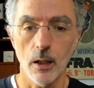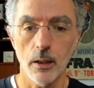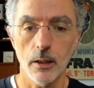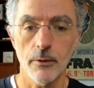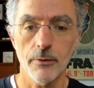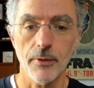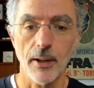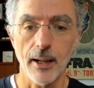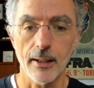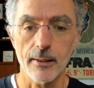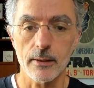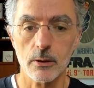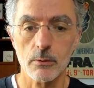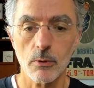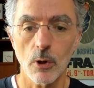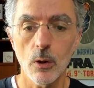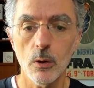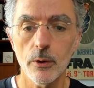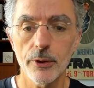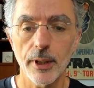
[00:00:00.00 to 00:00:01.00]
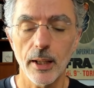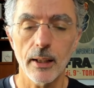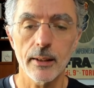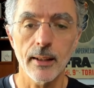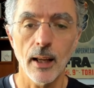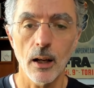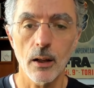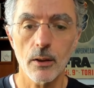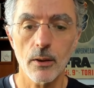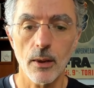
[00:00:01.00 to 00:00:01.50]
if I scroll
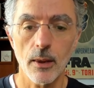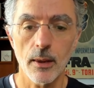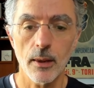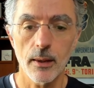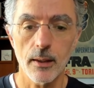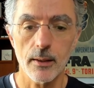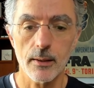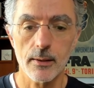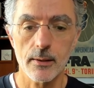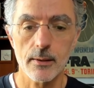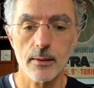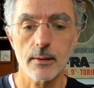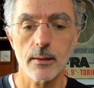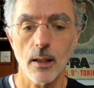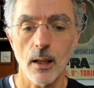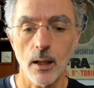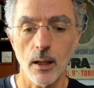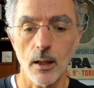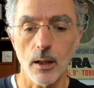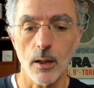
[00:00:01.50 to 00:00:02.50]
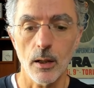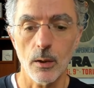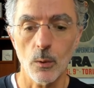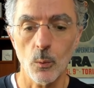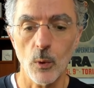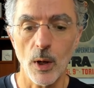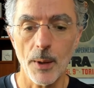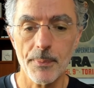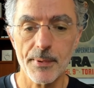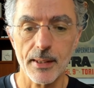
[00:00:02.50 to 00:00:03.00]
down this
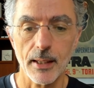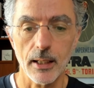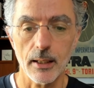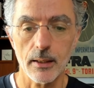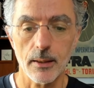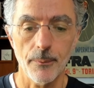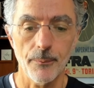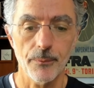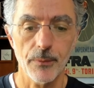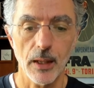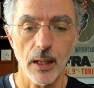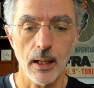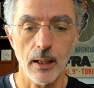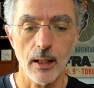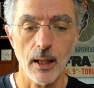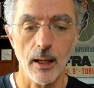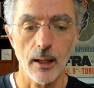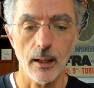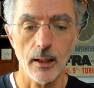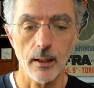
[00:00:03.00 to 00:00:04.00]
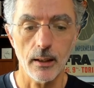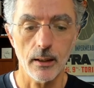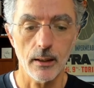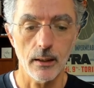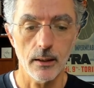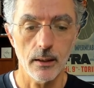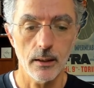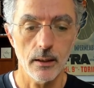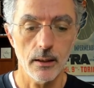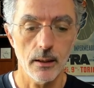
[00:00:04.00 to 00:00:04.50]
website and
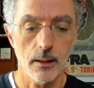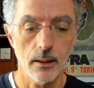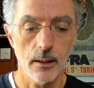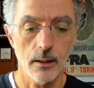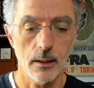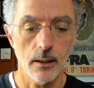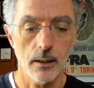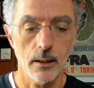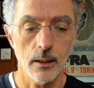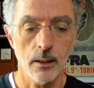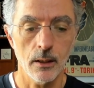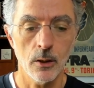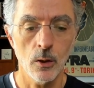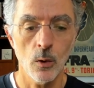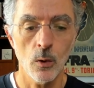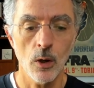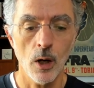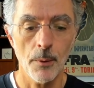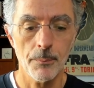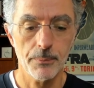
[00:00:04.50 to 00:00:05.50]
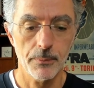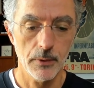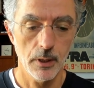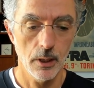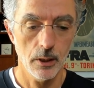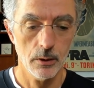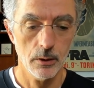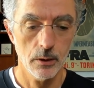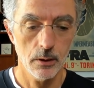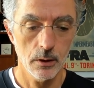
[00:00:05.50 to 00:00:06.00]
I go up
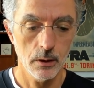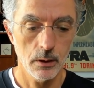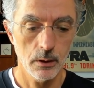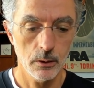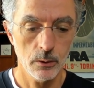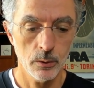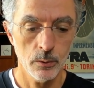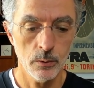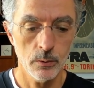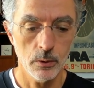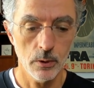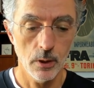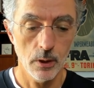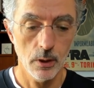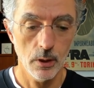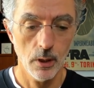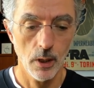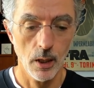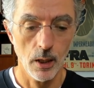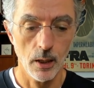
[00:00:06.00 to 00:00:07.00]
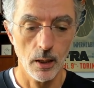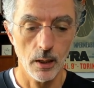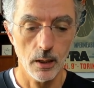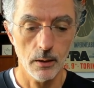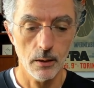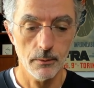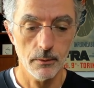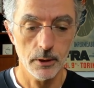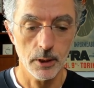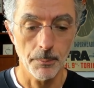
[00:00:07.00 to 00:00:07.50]
to
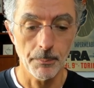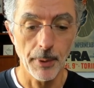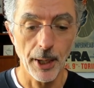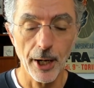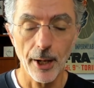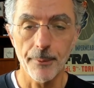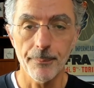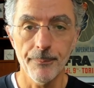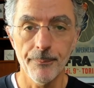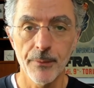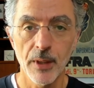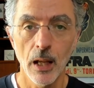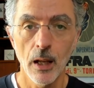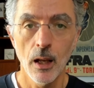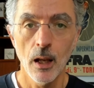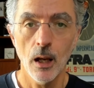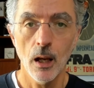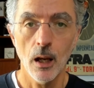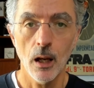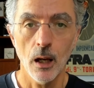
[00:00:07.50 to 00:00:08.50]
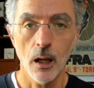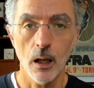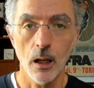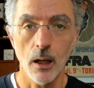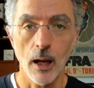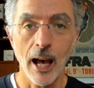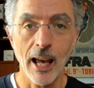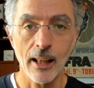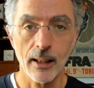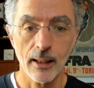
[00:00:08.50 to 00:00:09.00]
the bottom,
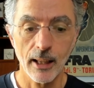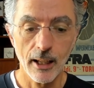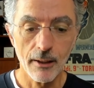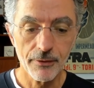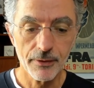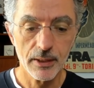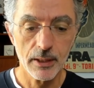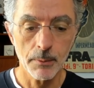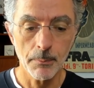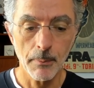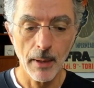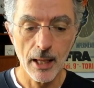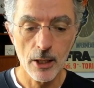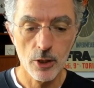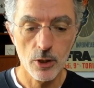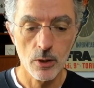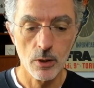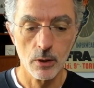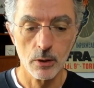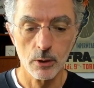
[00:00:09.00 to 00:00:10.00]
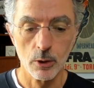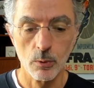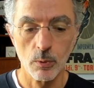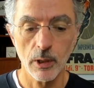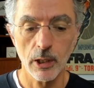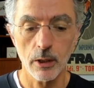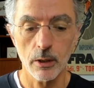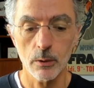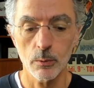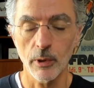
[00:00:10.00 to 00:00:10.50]
uh, I left dimension
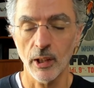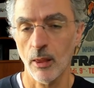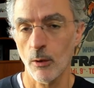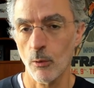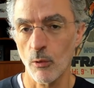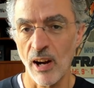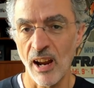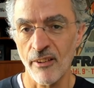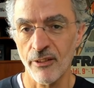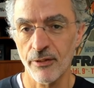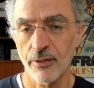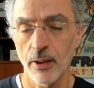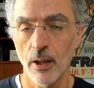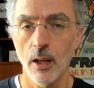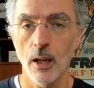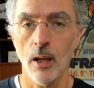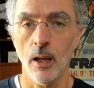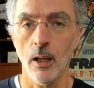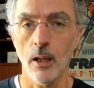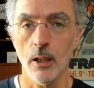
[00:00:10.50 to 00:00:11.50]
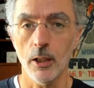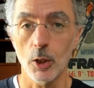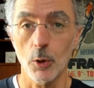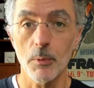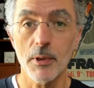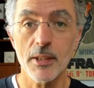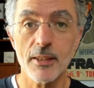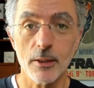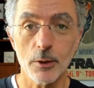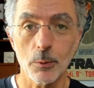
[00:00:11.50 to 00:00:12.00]
created with Craft. Uh, the
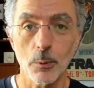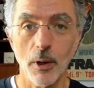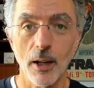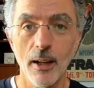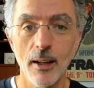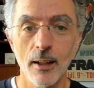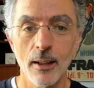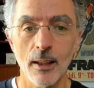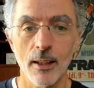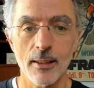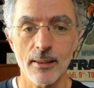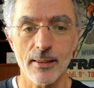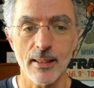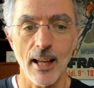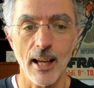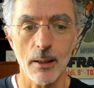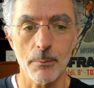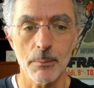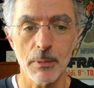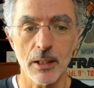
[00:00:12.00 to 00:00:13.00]
reason why is that